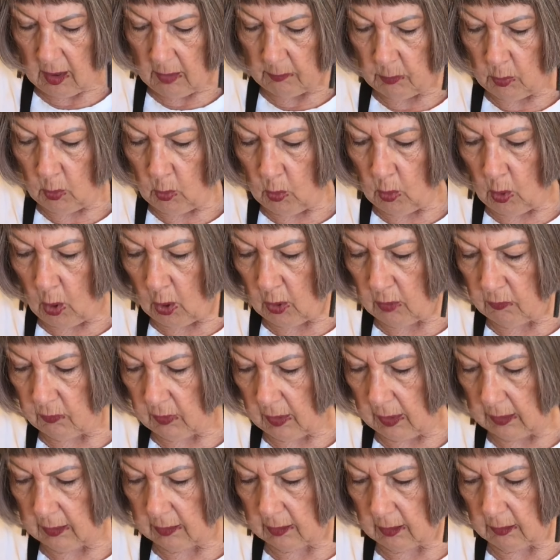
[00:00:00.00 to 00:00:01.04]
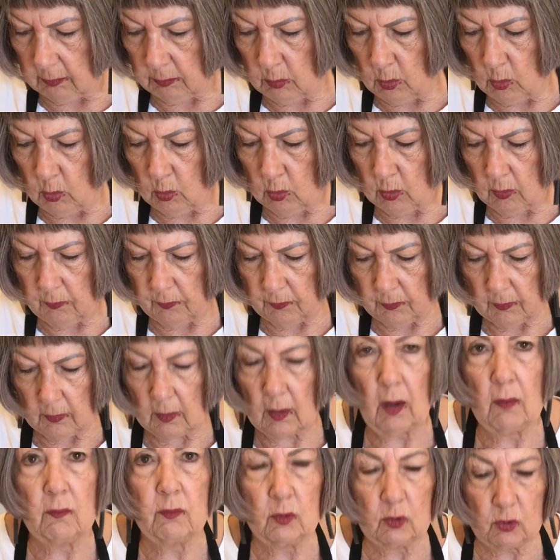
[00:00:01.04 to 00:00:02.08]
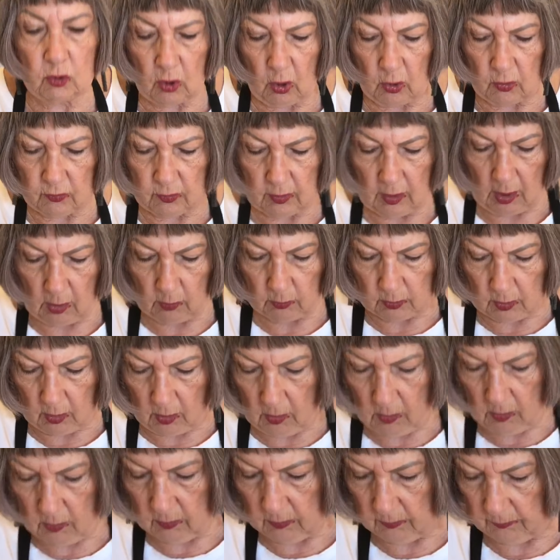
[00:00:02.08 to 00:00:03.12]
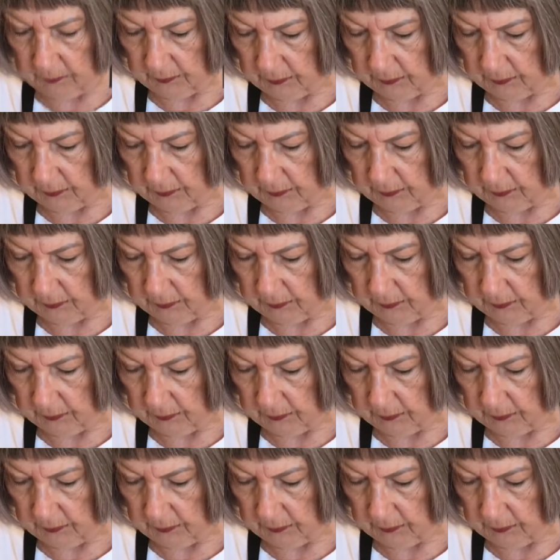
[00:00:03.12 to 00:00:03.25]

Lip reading: pour over a little more of your chosen alcohol.